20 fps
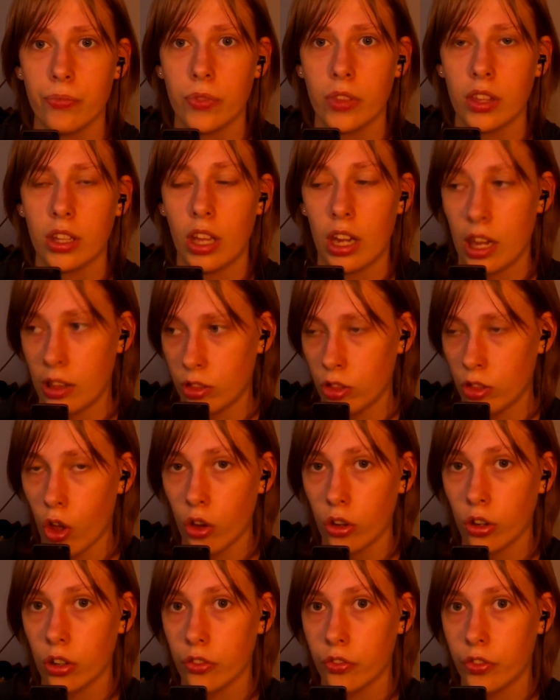any
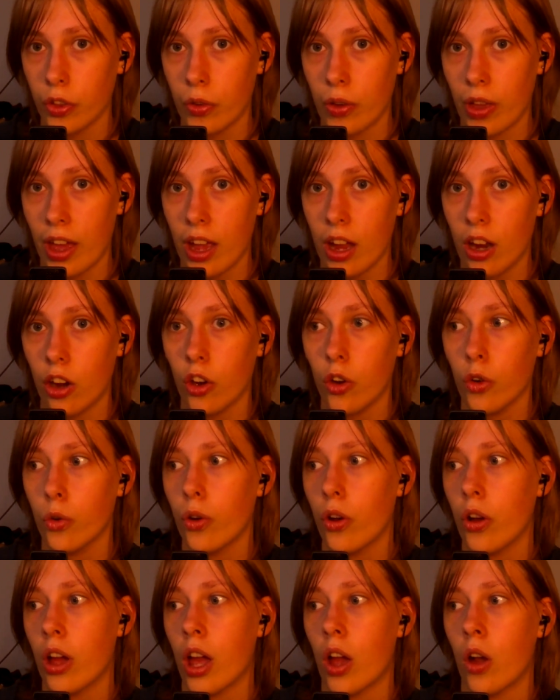longer flowy hair
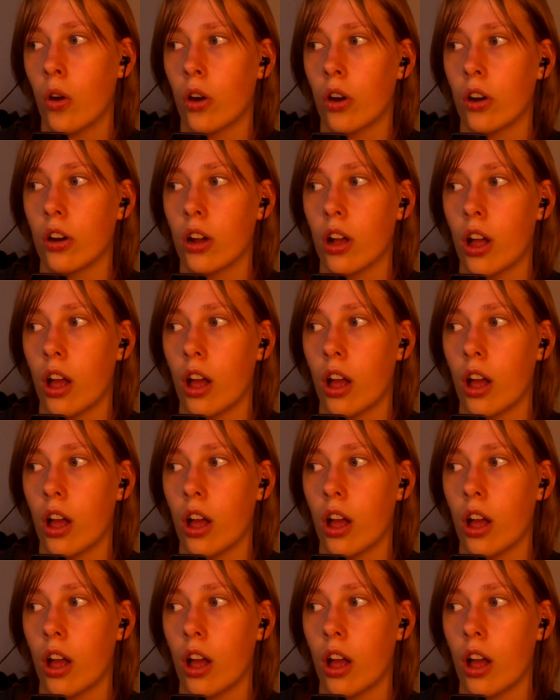or